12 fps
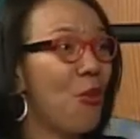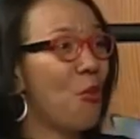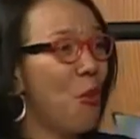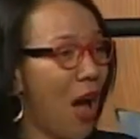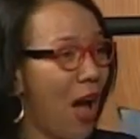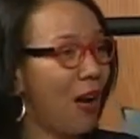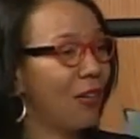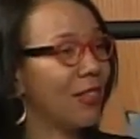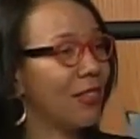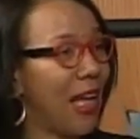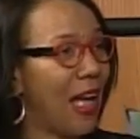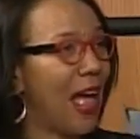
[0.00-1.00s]
Wow.
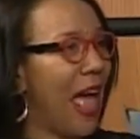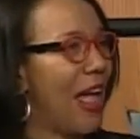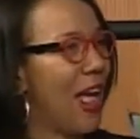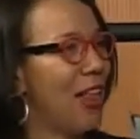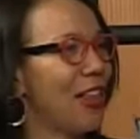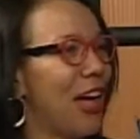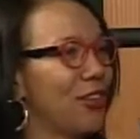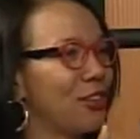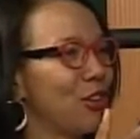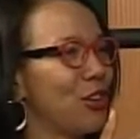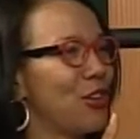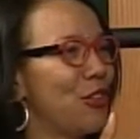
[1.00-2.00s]
And I
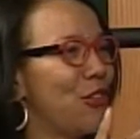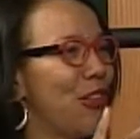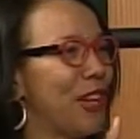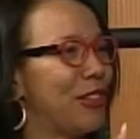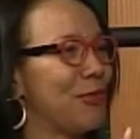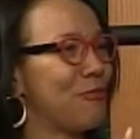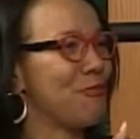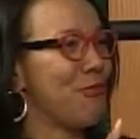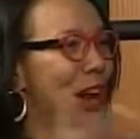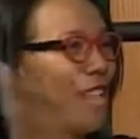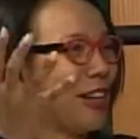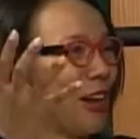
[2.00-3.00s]
saw your face
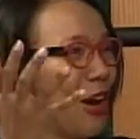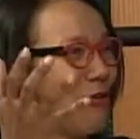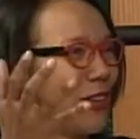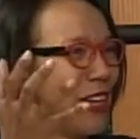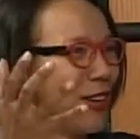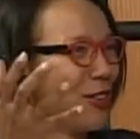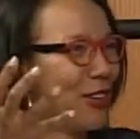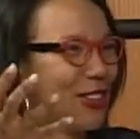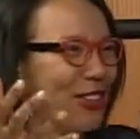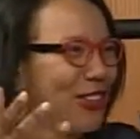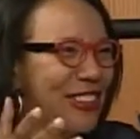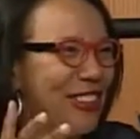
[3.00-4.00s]
brighten up
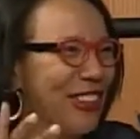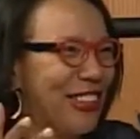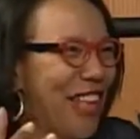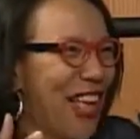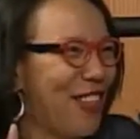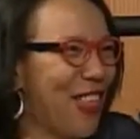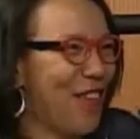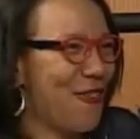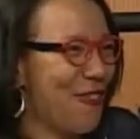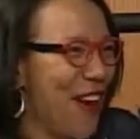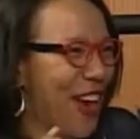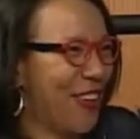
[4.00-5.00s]
because that
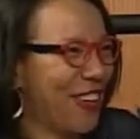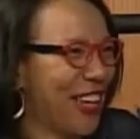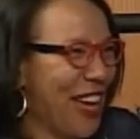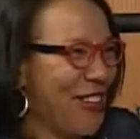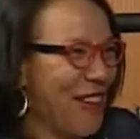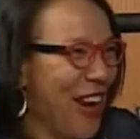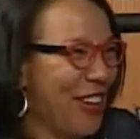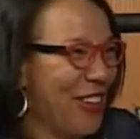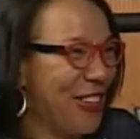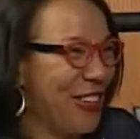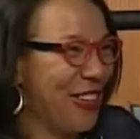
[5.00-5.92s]
fighter came out in you.